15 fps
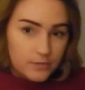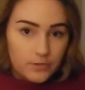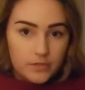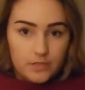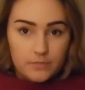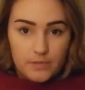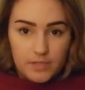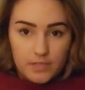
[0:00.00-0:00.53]
I
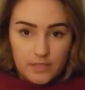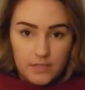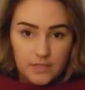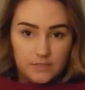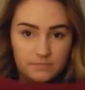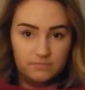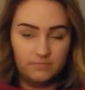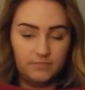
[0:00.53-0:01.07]
ordered, but
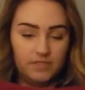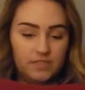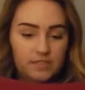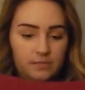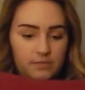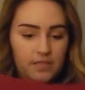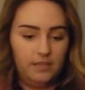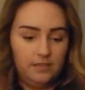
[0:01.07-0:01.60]
it
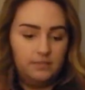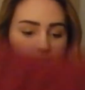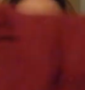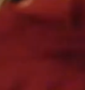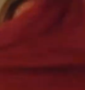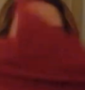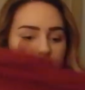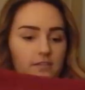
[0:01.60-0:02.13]
seems like it's
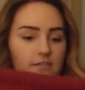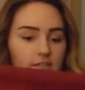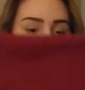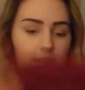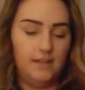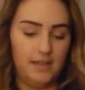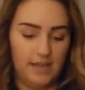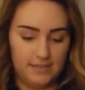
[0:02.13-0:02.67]
gonna fit.
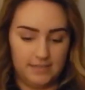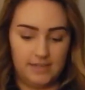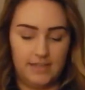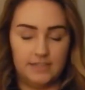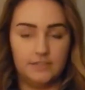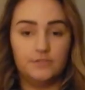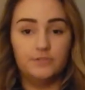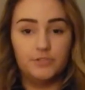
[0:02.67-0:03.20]
And it has a
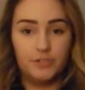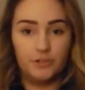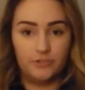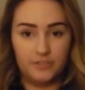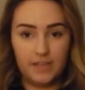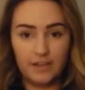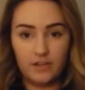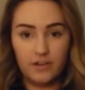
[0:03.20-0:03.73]
nice little
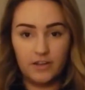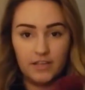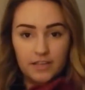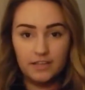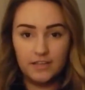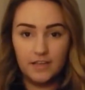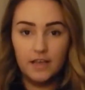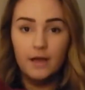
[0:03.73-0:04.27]
turtleneck on it.
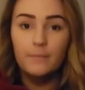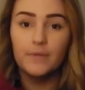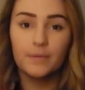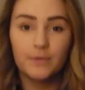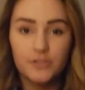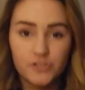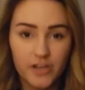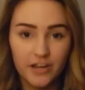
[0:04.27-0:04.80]
But I'm
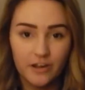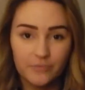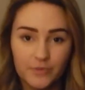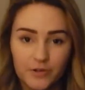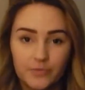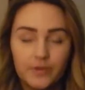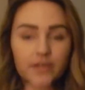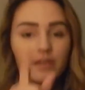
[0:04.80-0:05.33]
gonna try it on
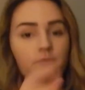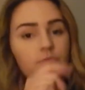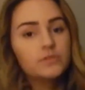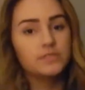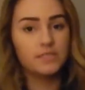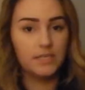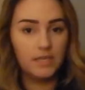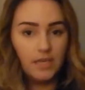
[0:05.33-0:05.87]
real quick and we'll
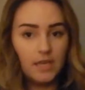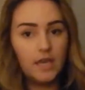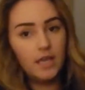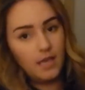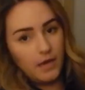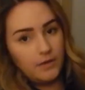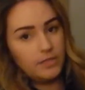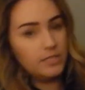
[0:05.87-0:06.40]
see
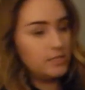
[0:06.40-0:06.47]
how it